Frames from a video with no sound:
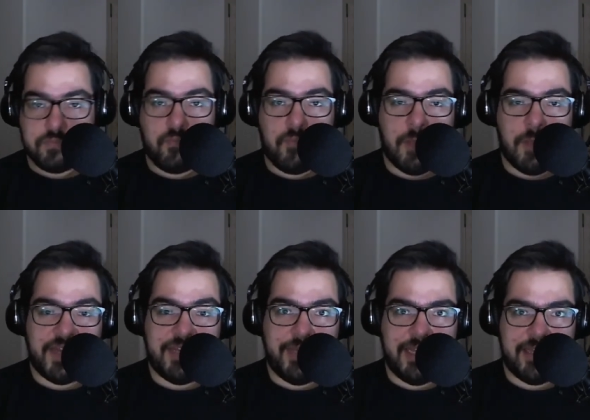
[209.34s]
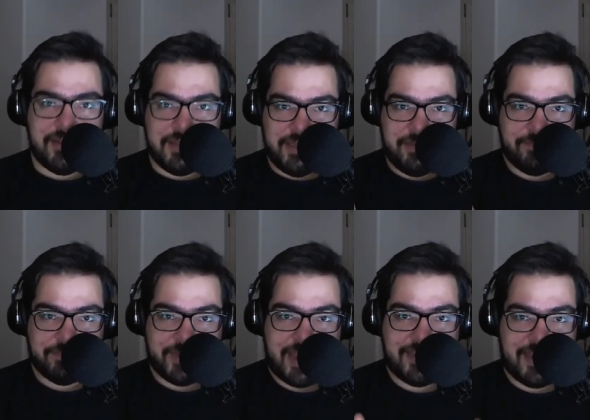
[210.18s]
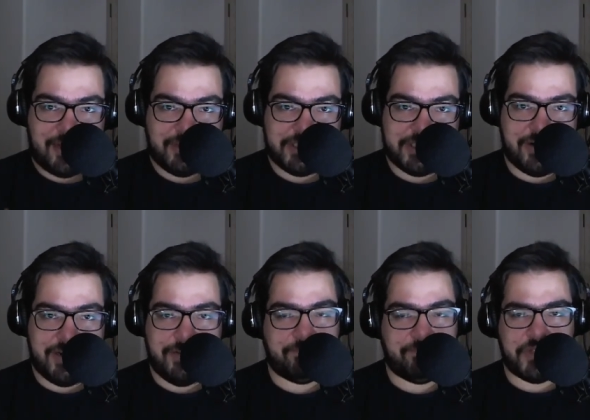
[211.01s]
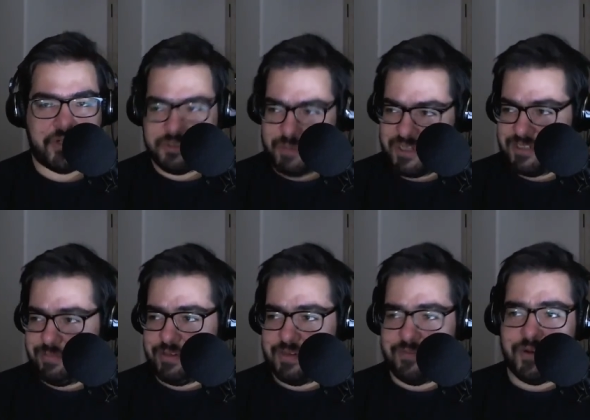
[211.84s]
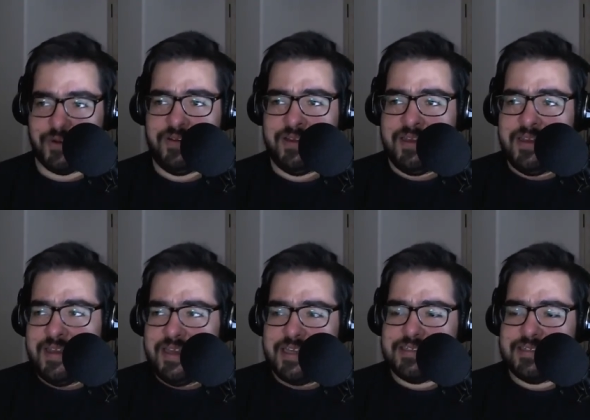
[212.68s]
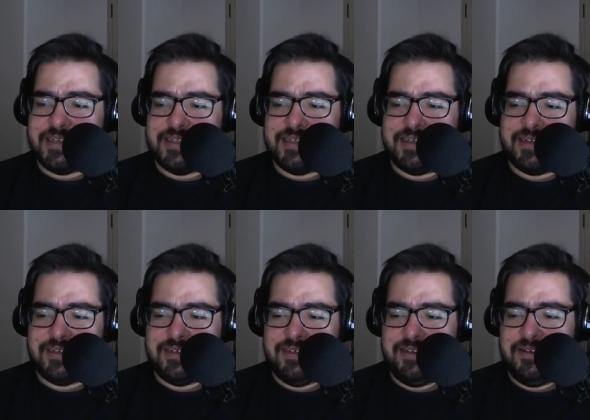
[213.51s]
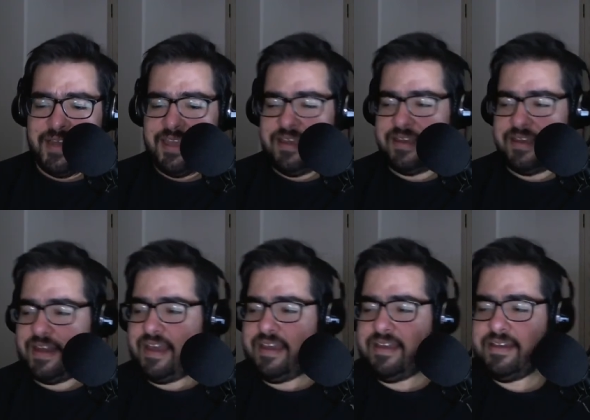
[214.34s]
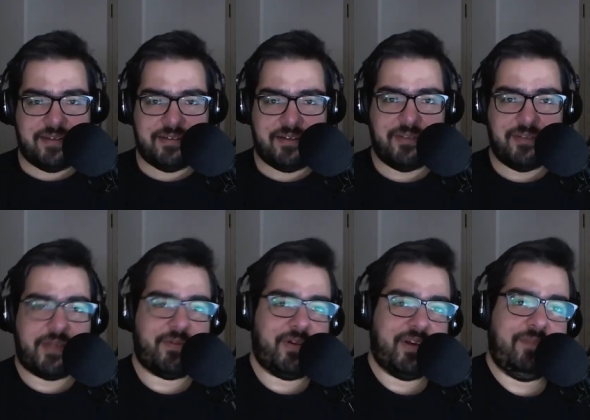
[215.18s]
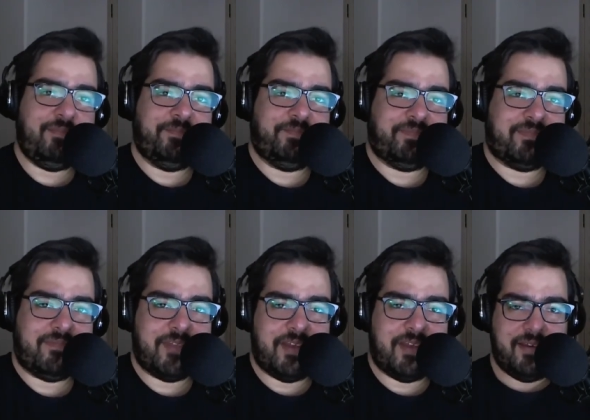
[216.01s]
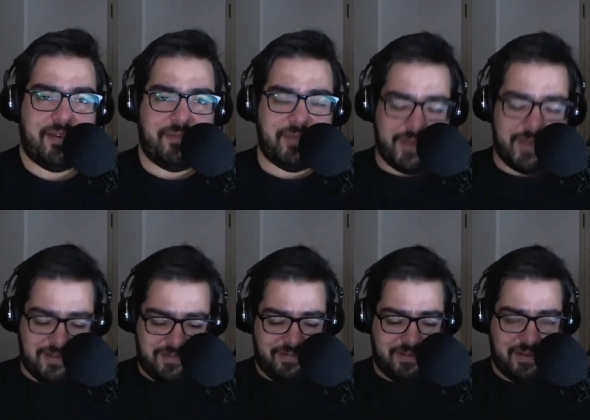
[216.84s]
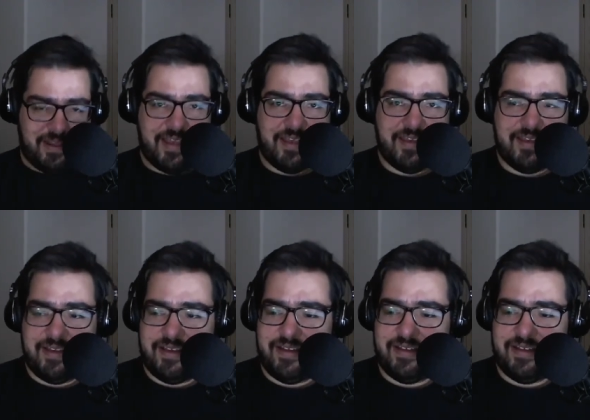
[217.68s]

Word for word: but immediately I said I was sorry, took responsibility for it, and said that, uh, you know, hey, I uh, called you by the wrong name. My bad. I, uh,